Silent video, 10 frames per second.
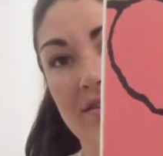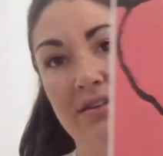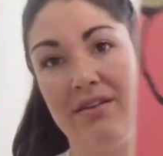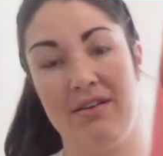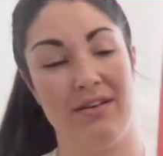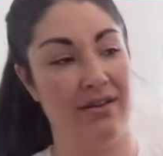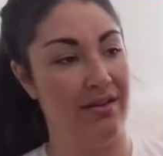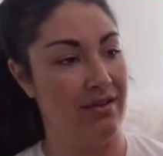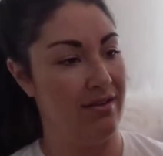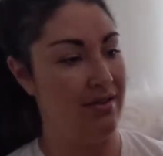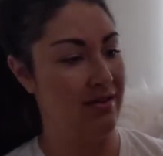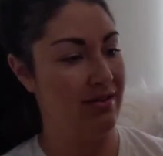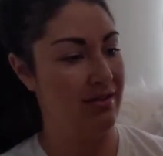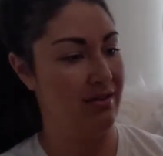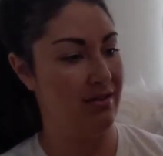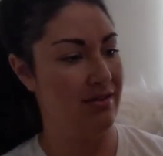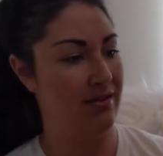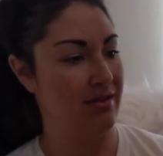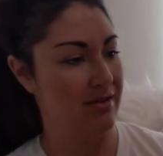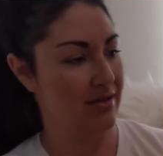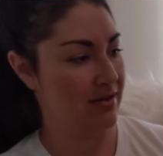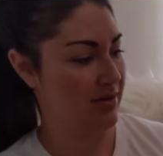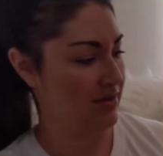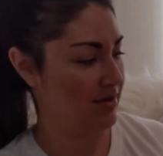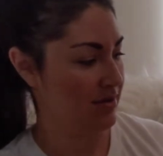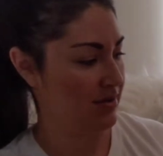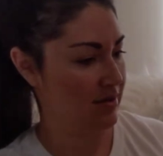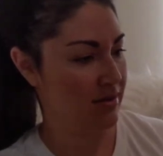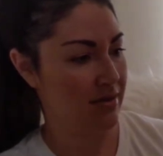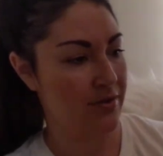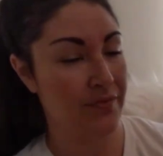[no speech]